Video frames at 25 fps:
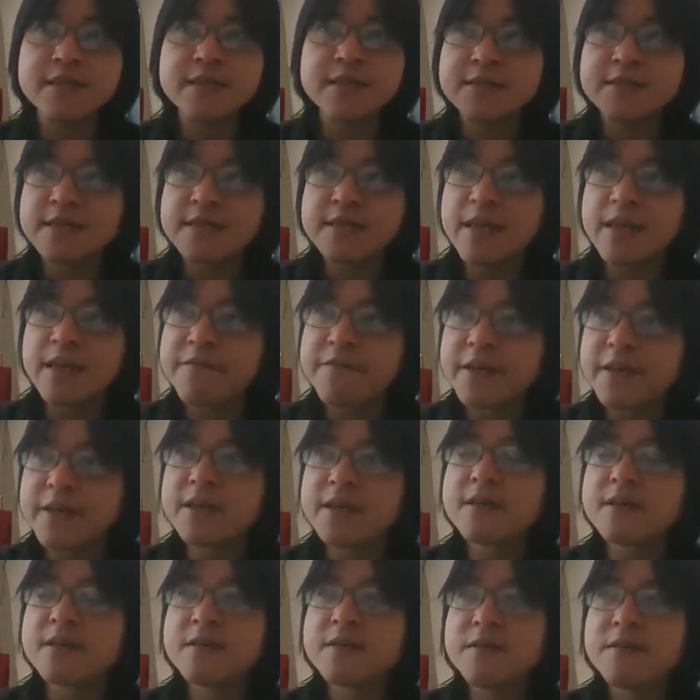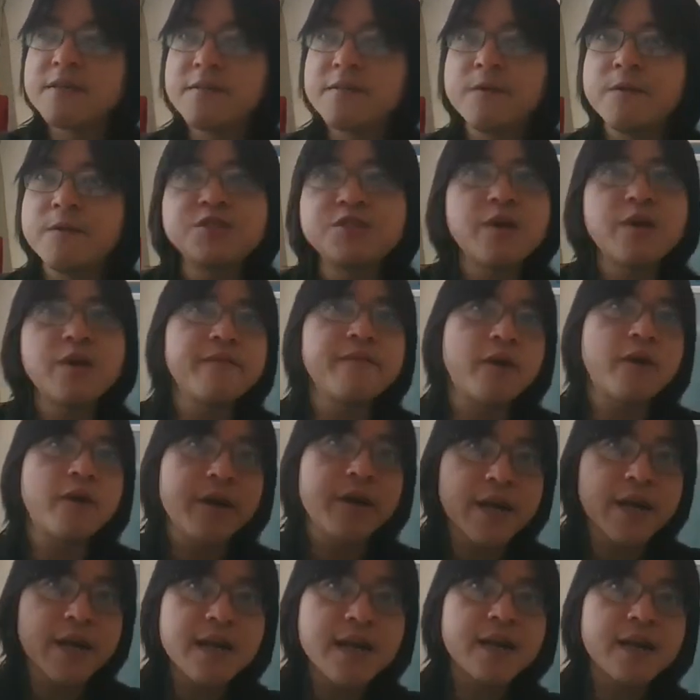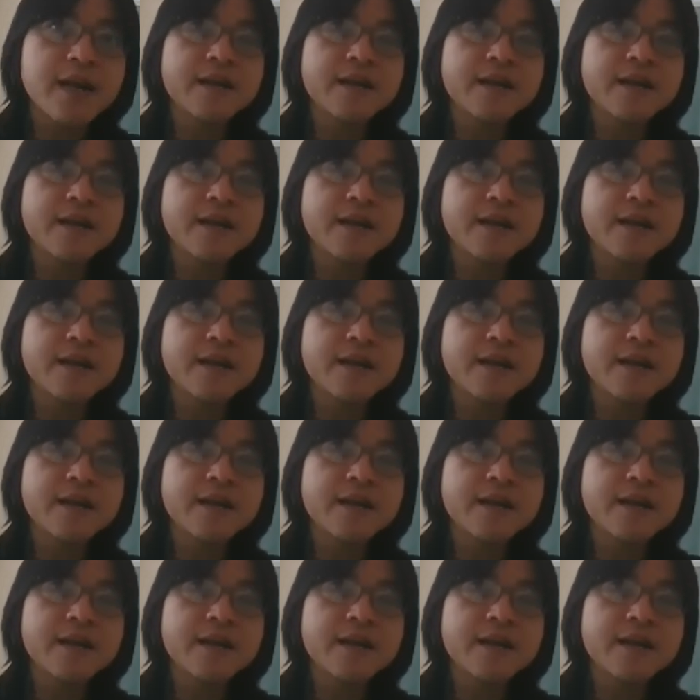eV, which you have already learned